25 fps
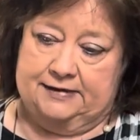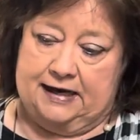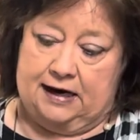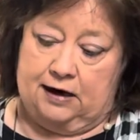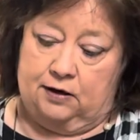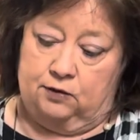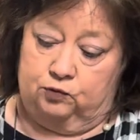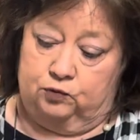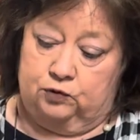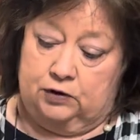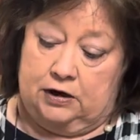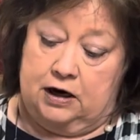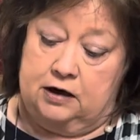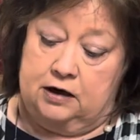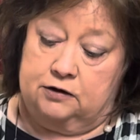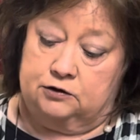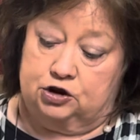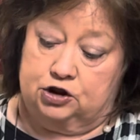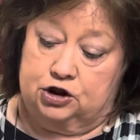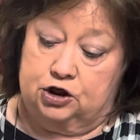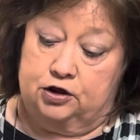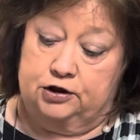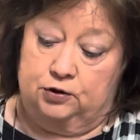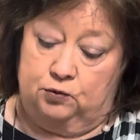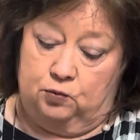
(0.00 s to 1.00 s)
I'll
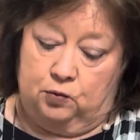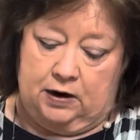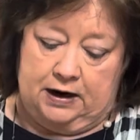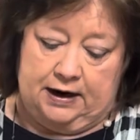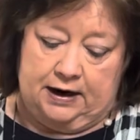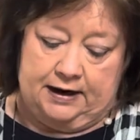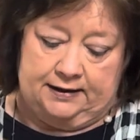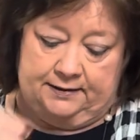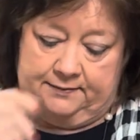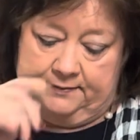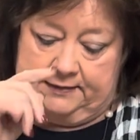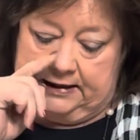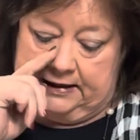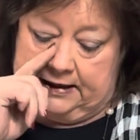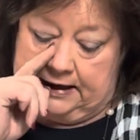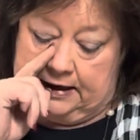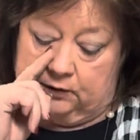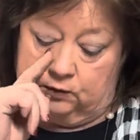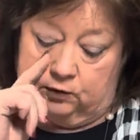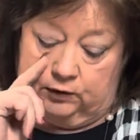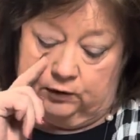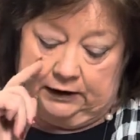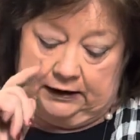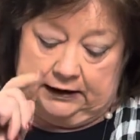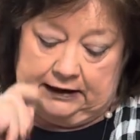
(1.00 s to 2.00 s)
show you why in a minute. I
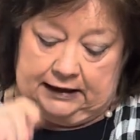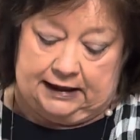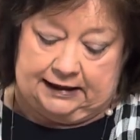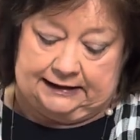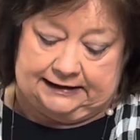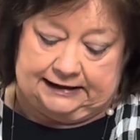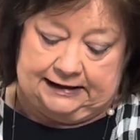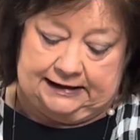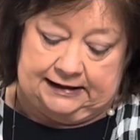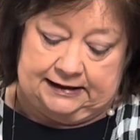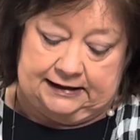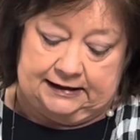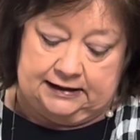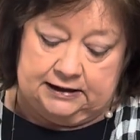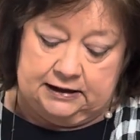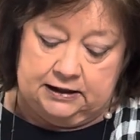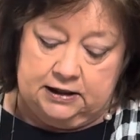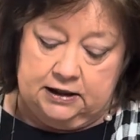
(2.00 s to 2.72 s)
really like it.